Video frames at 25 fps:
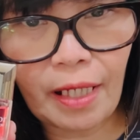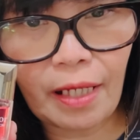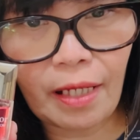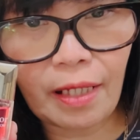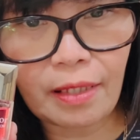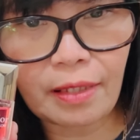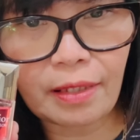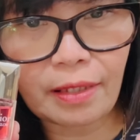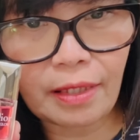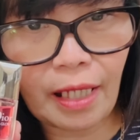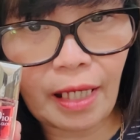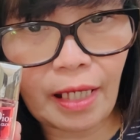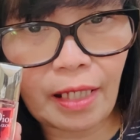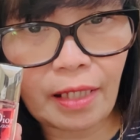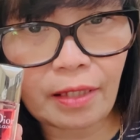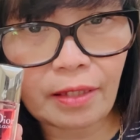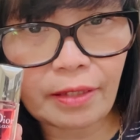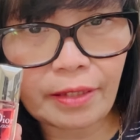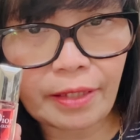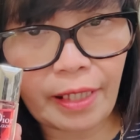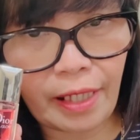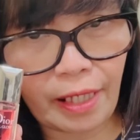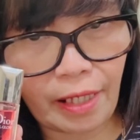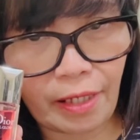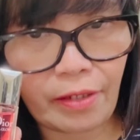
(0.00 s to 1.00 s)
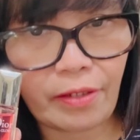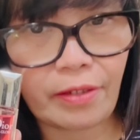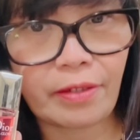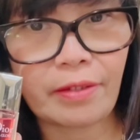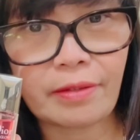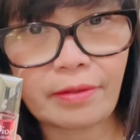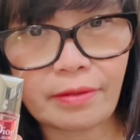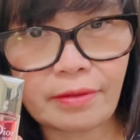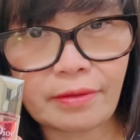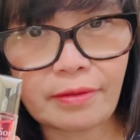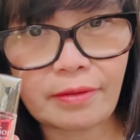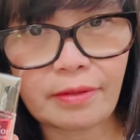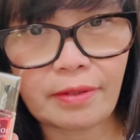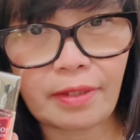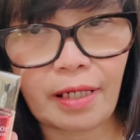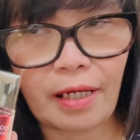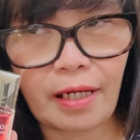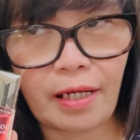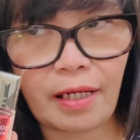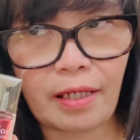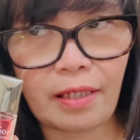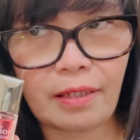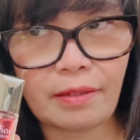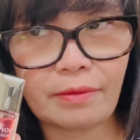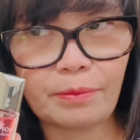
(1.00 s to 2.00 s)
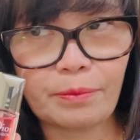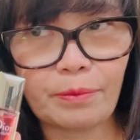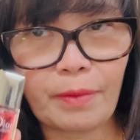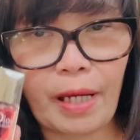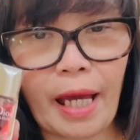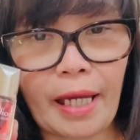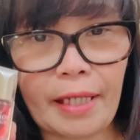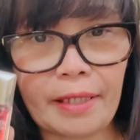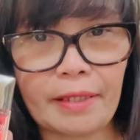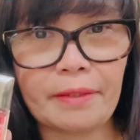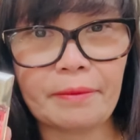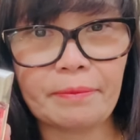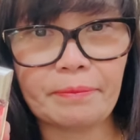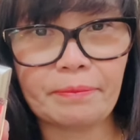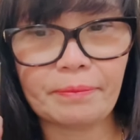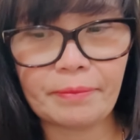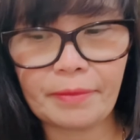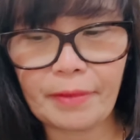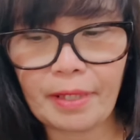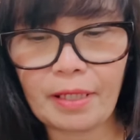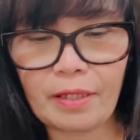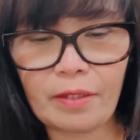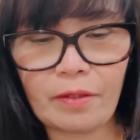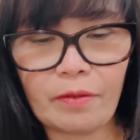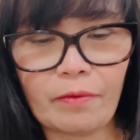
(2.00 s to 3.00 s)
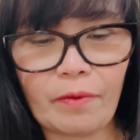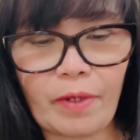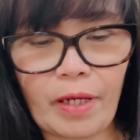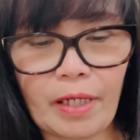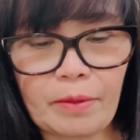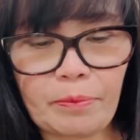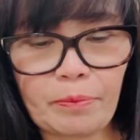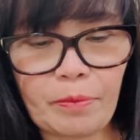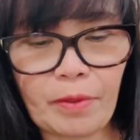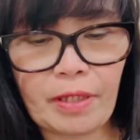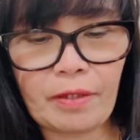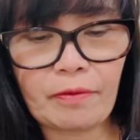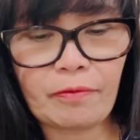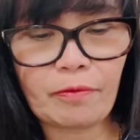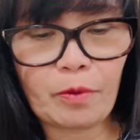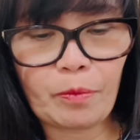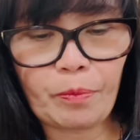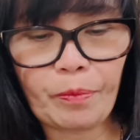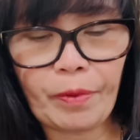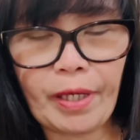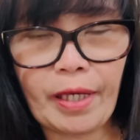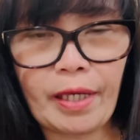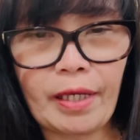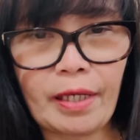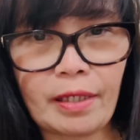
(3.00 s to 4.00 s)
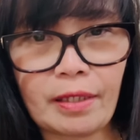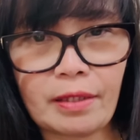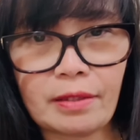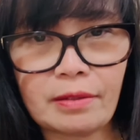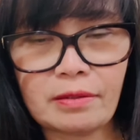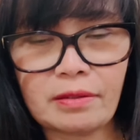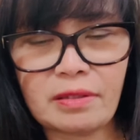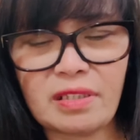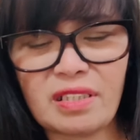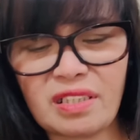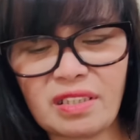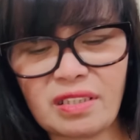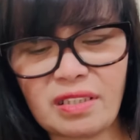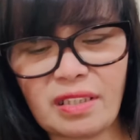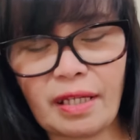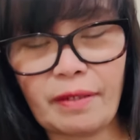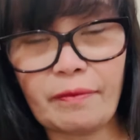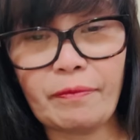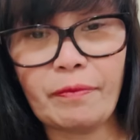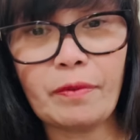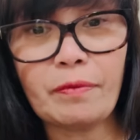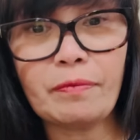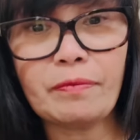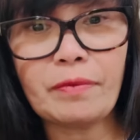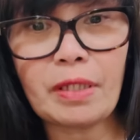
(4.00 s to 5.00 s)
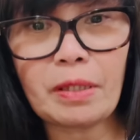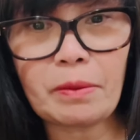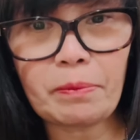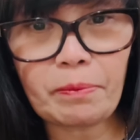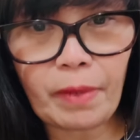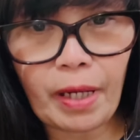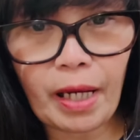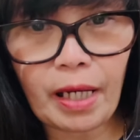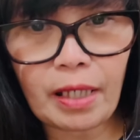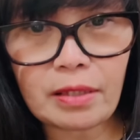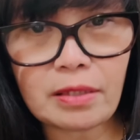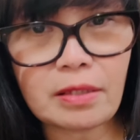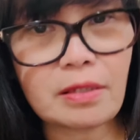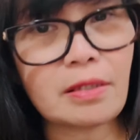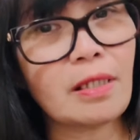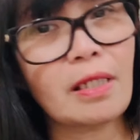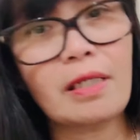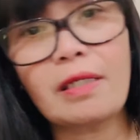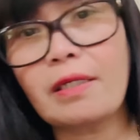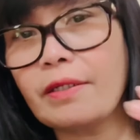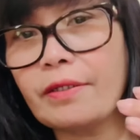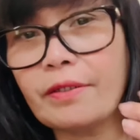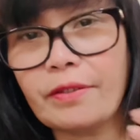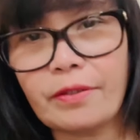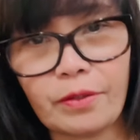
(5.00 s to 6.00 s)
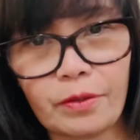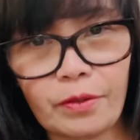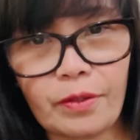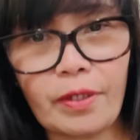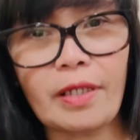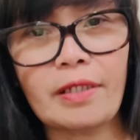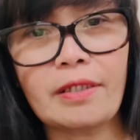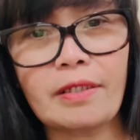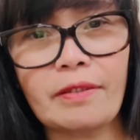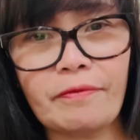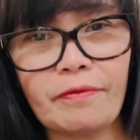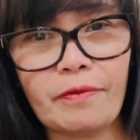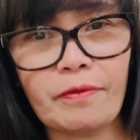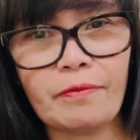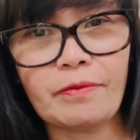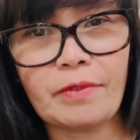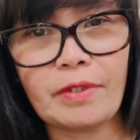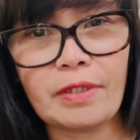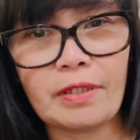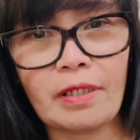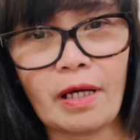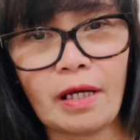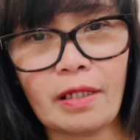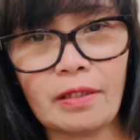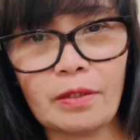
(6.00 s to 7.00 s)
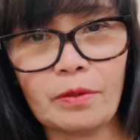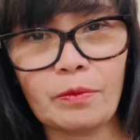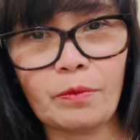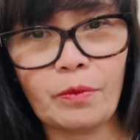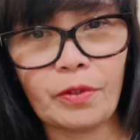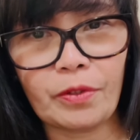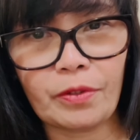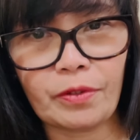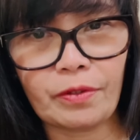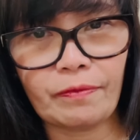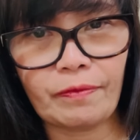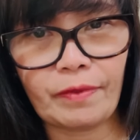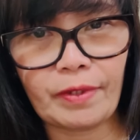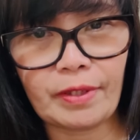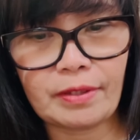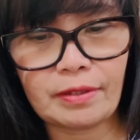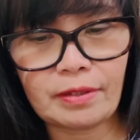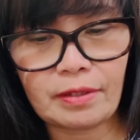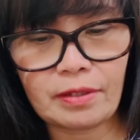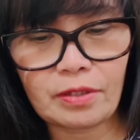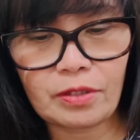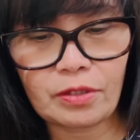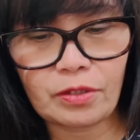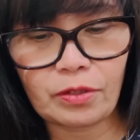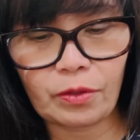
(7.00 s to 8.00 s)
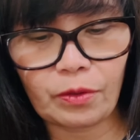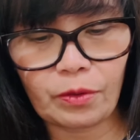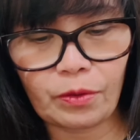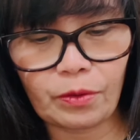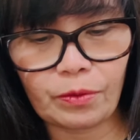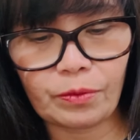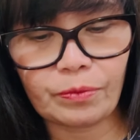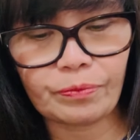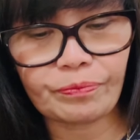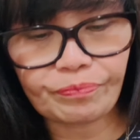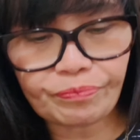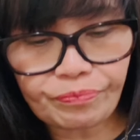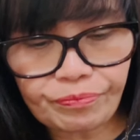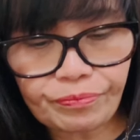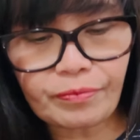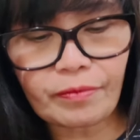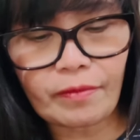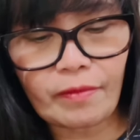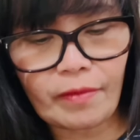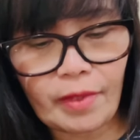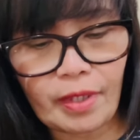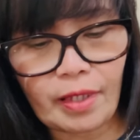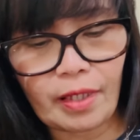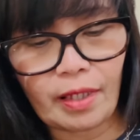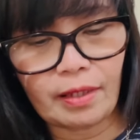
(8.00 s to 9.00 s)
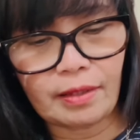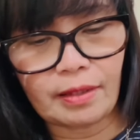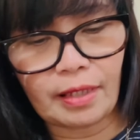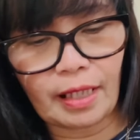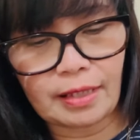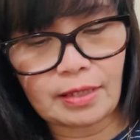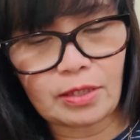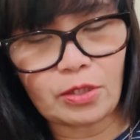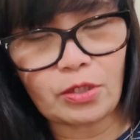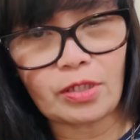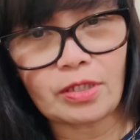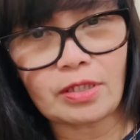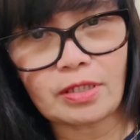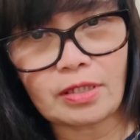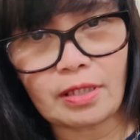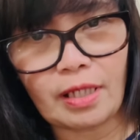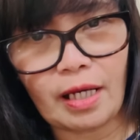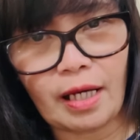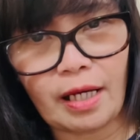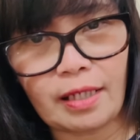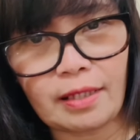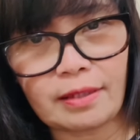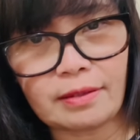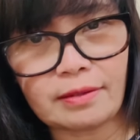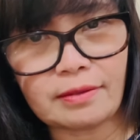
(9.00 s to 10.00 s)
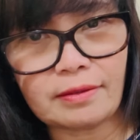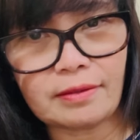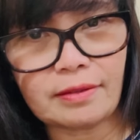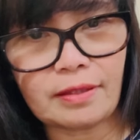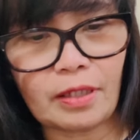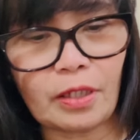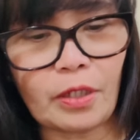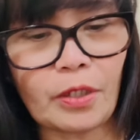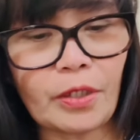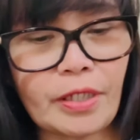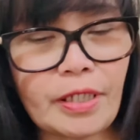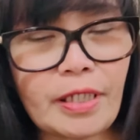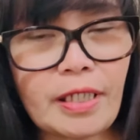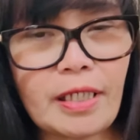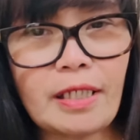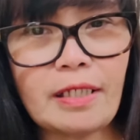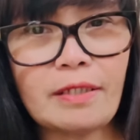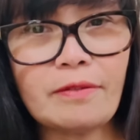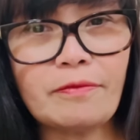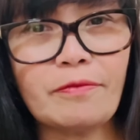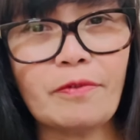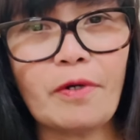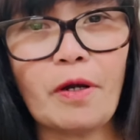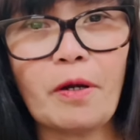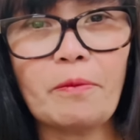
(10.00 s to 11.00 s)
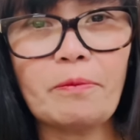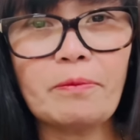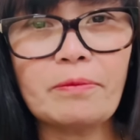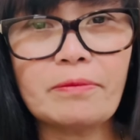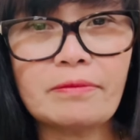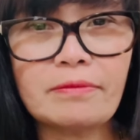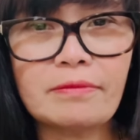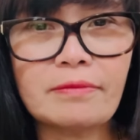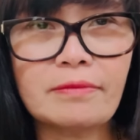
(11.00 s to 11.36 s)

nail care item, right? But if you pay, this is like 15 bucks, you get the $15 worth of it. So that's just learning from